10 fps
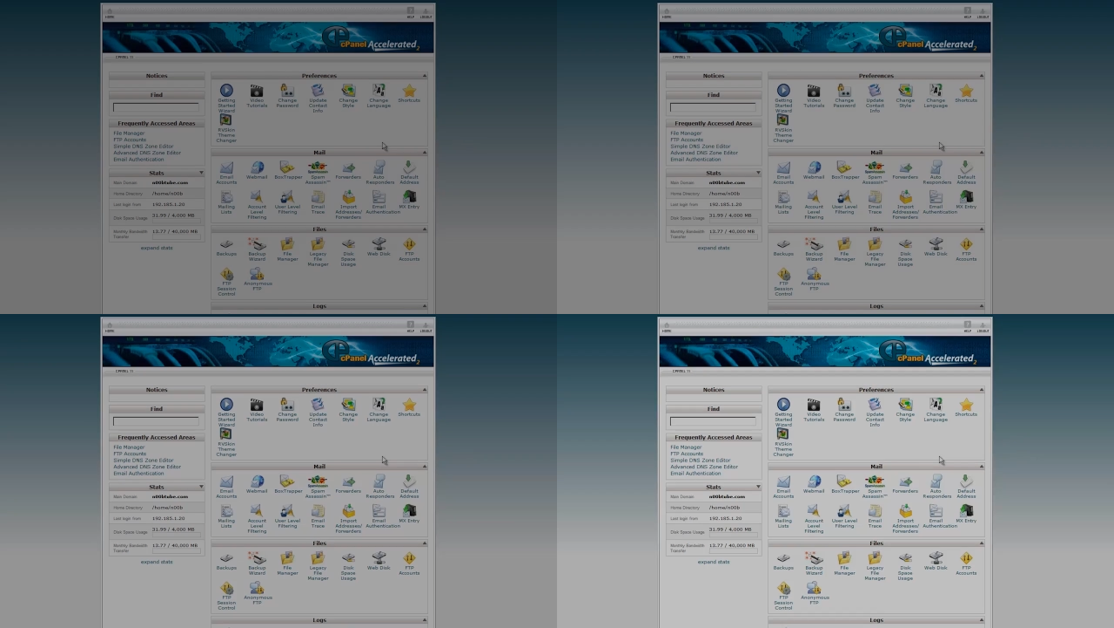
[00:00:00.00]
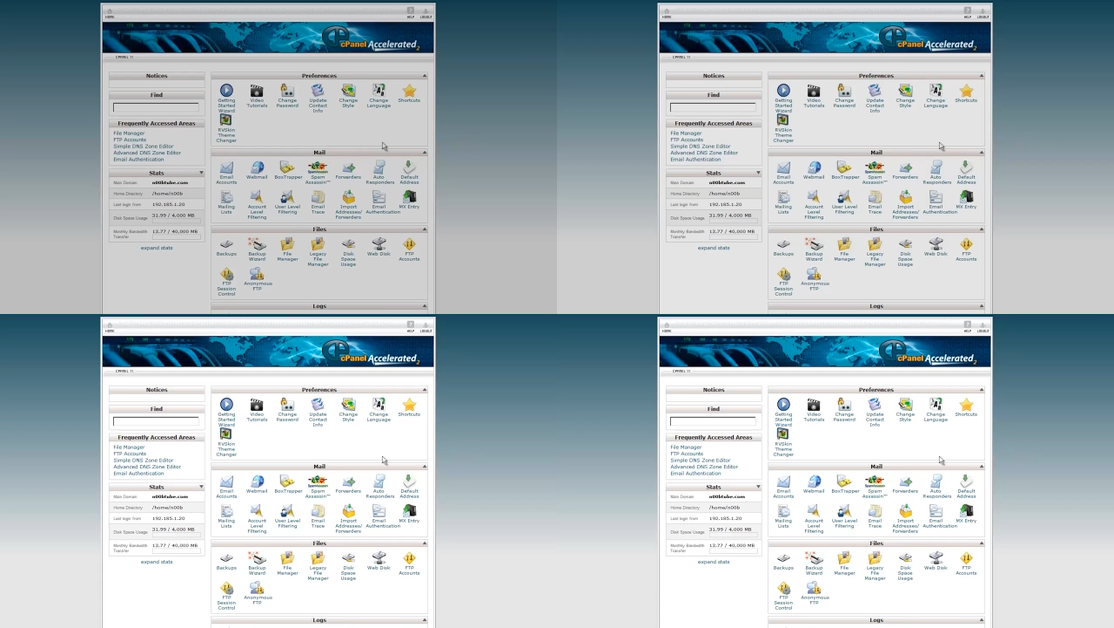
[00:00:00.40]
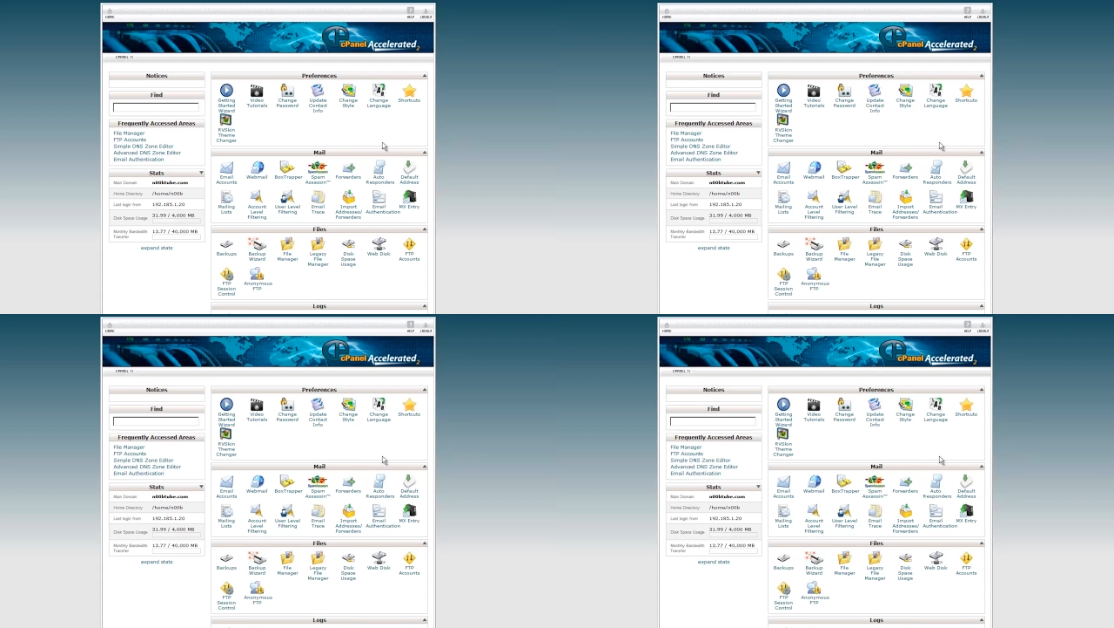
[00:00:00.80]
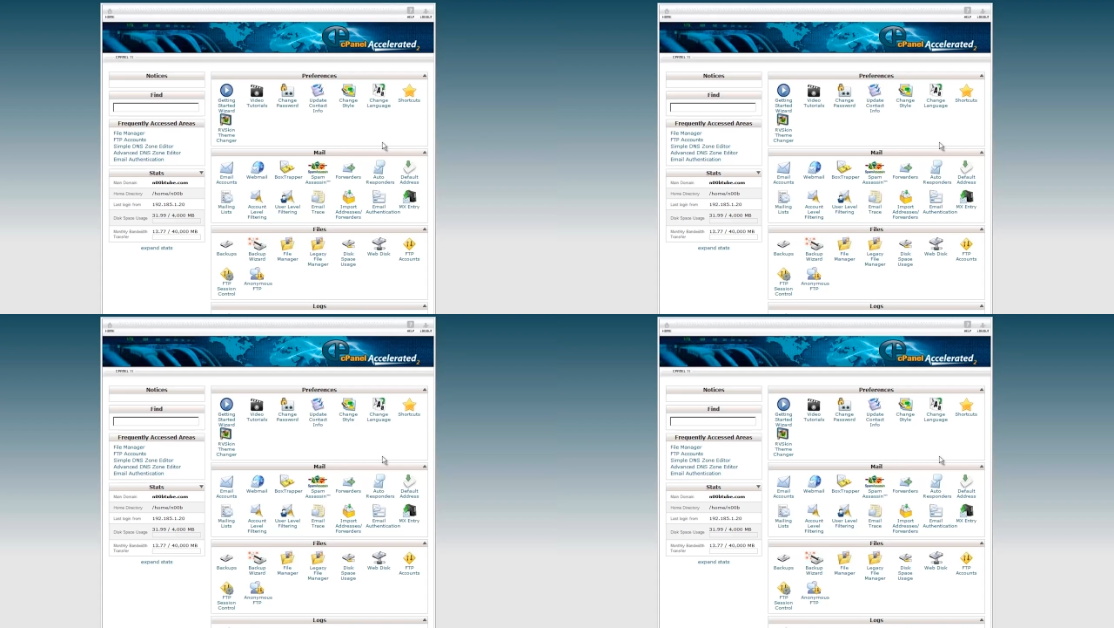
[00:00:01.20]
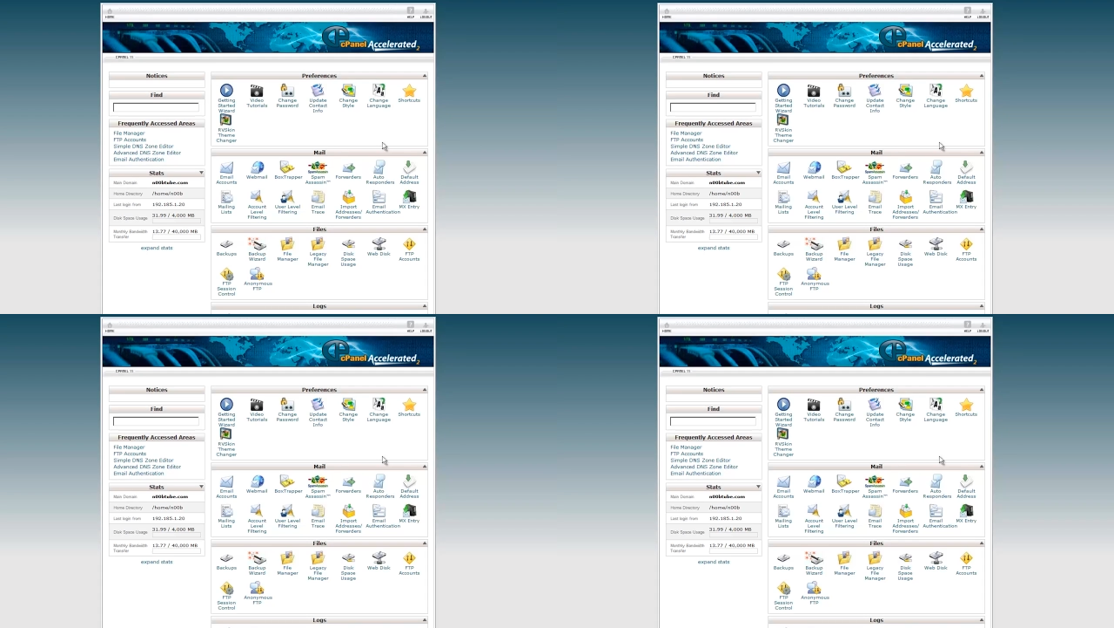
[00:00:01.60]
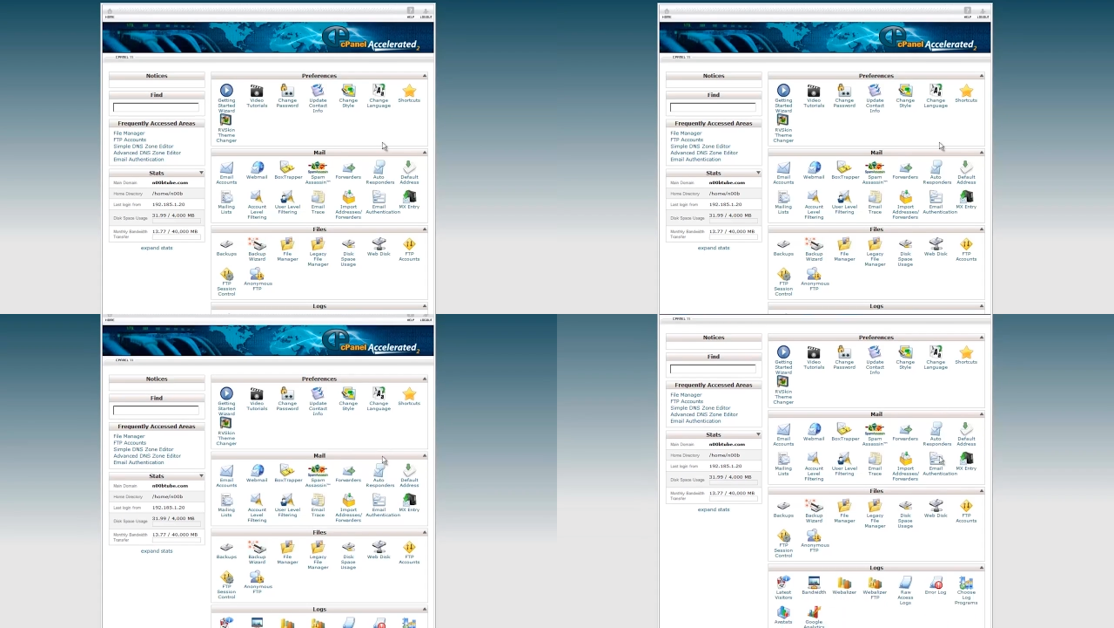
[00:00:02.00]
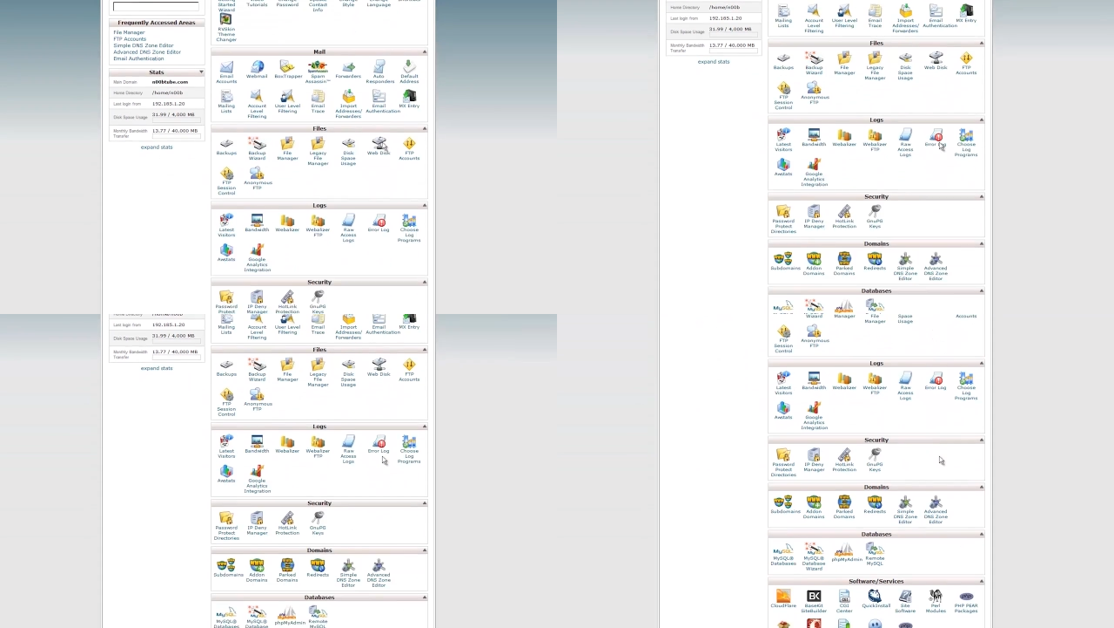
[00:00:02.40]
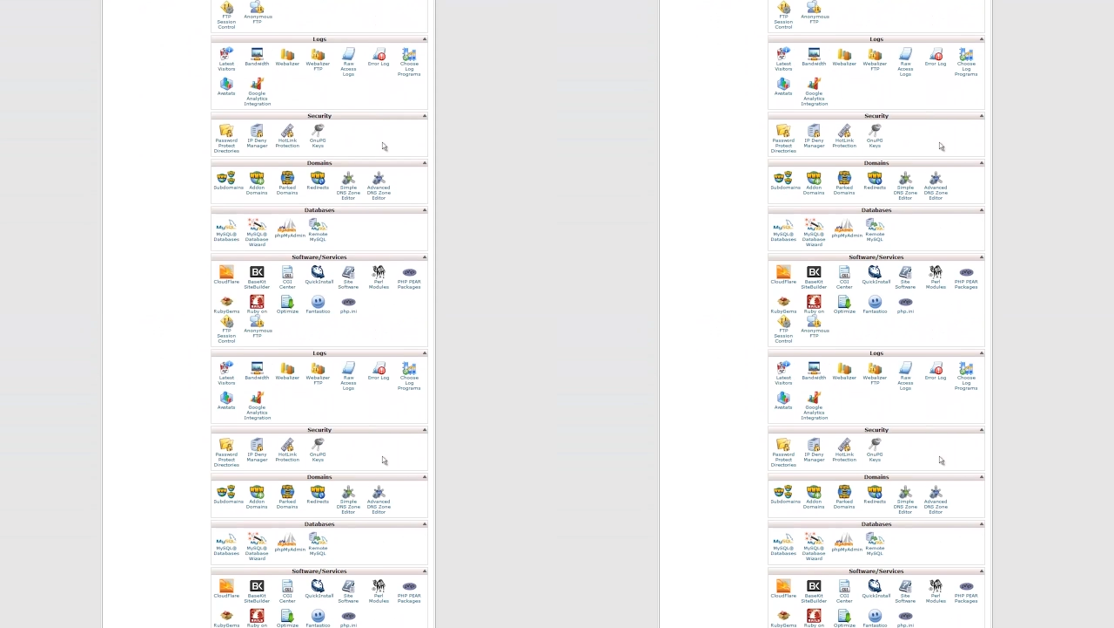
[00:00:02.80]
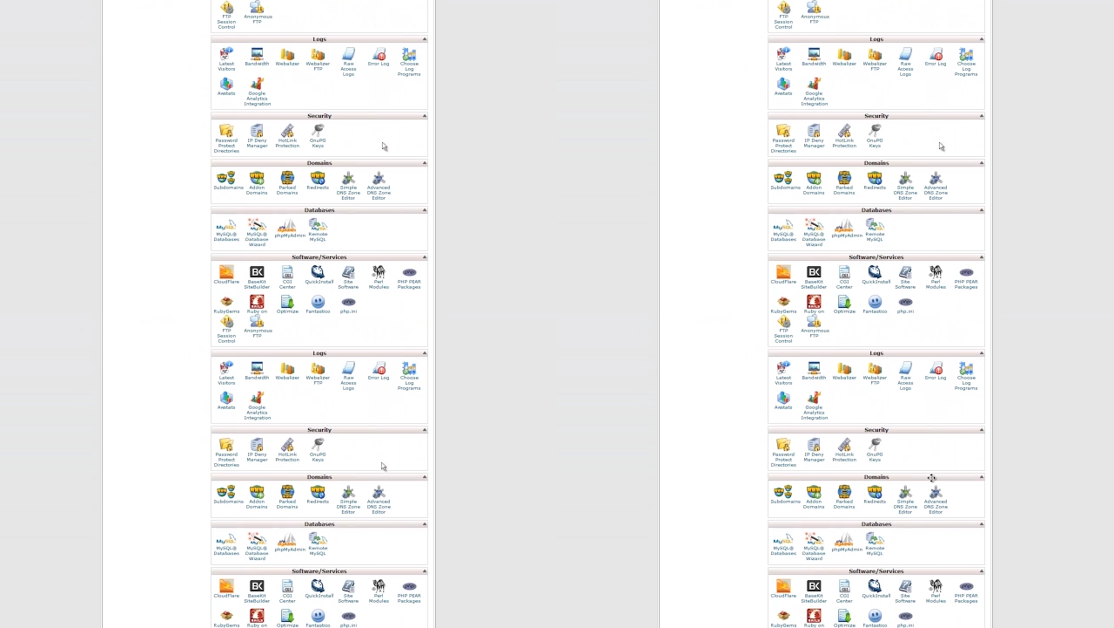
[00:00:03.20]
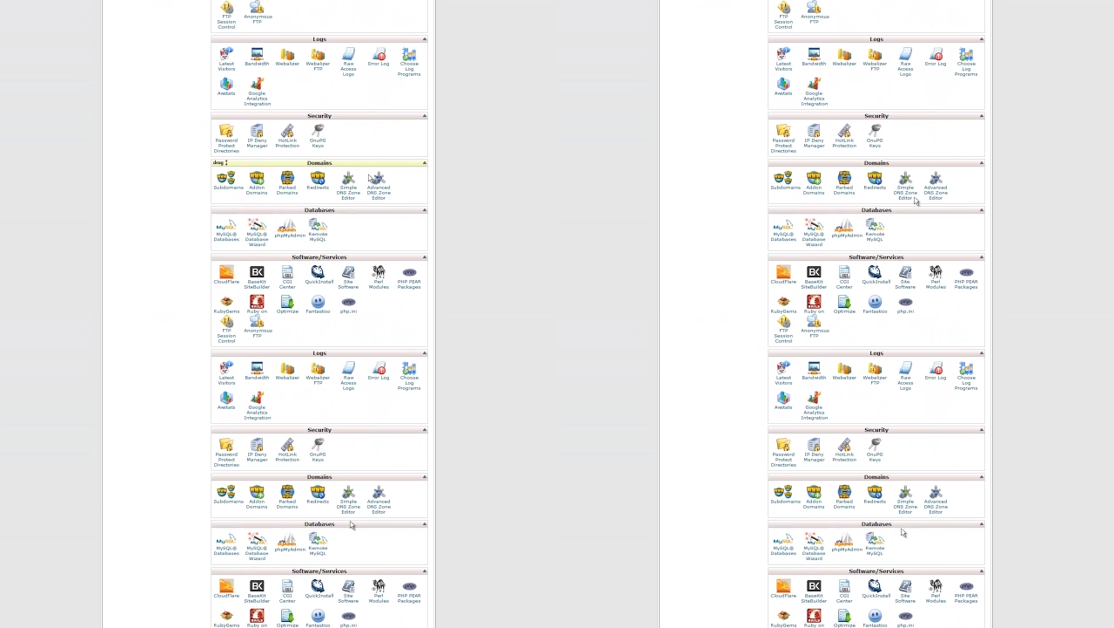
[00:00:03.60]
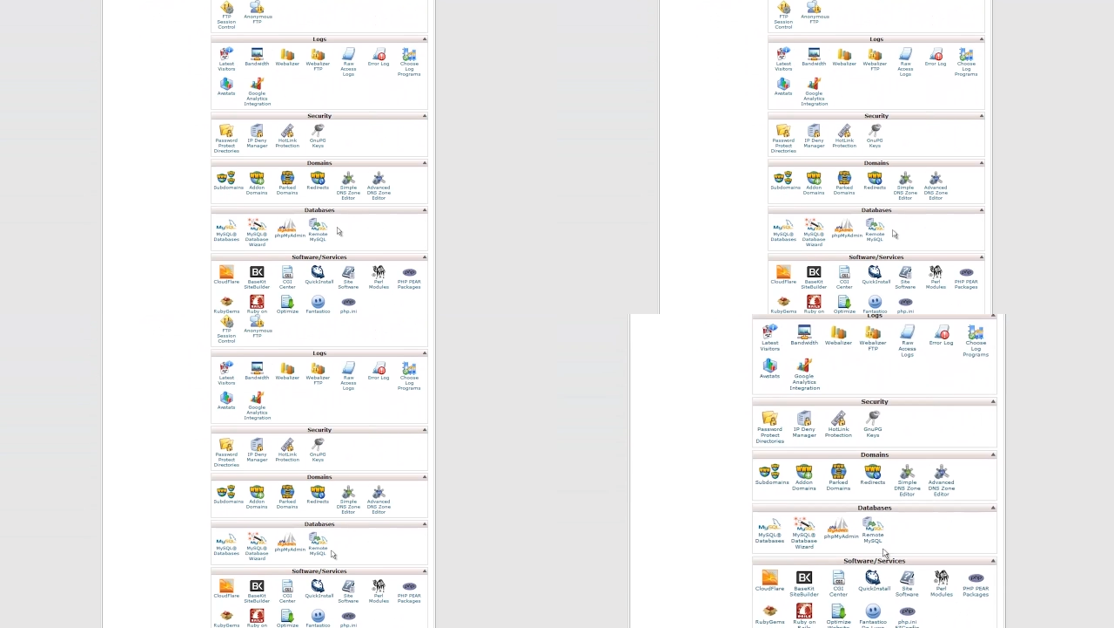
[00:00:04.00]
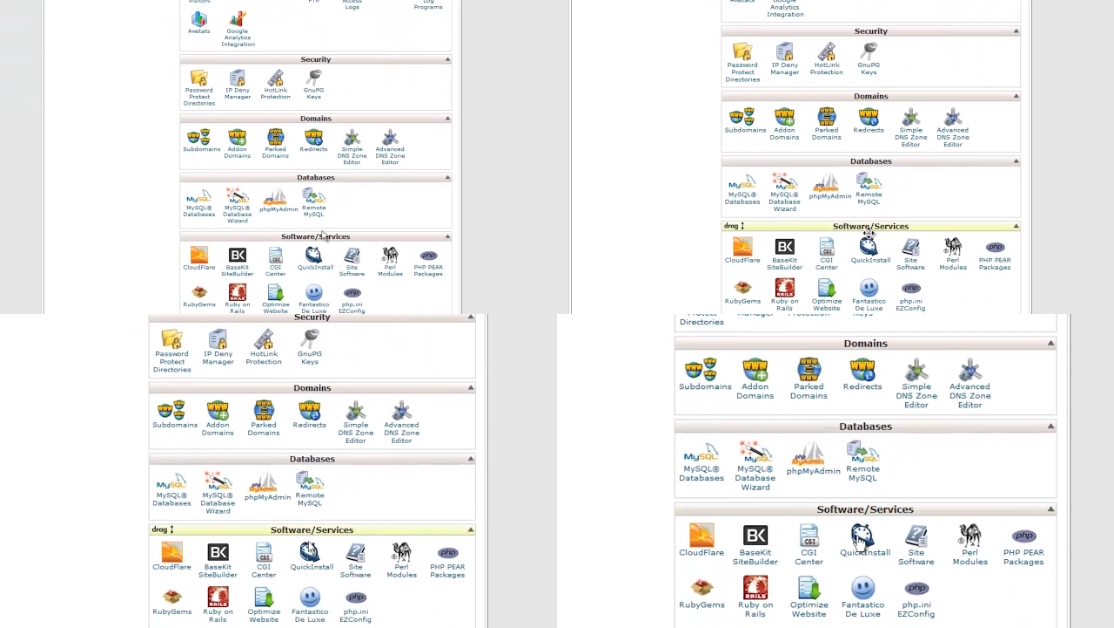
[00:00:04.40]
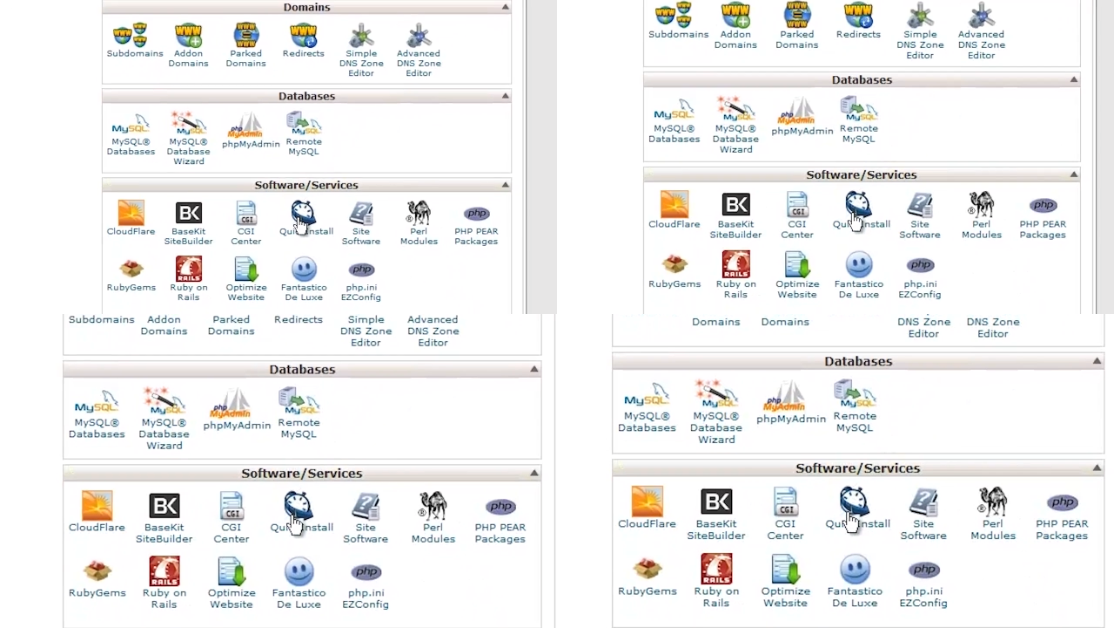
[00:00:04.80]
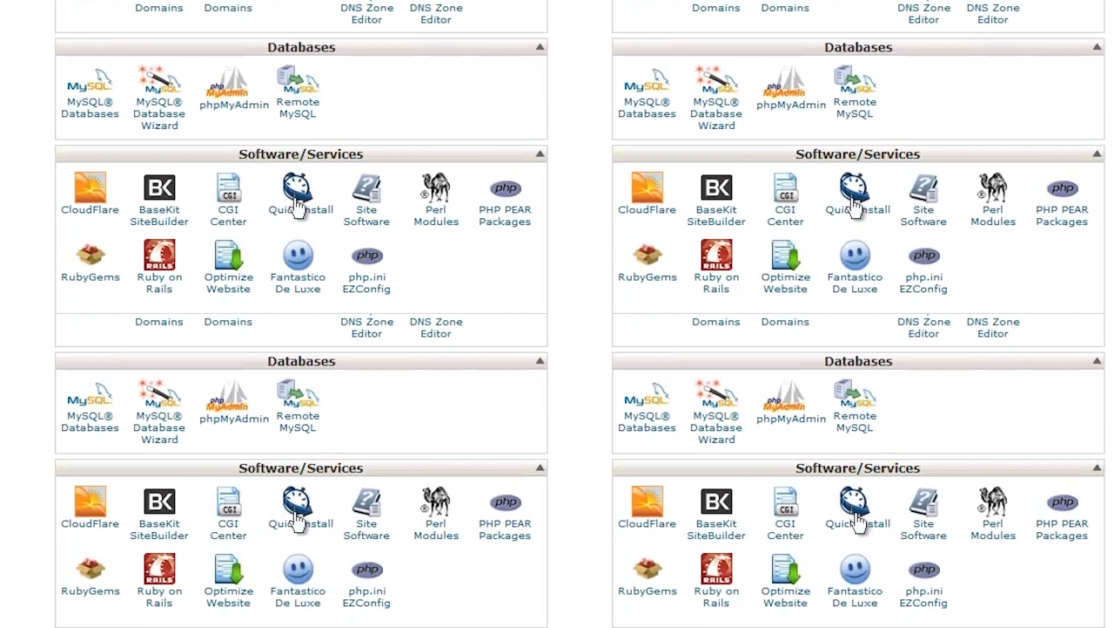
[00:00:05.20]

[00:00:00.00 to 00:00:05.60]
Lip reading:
Nobody's mouth can be seen.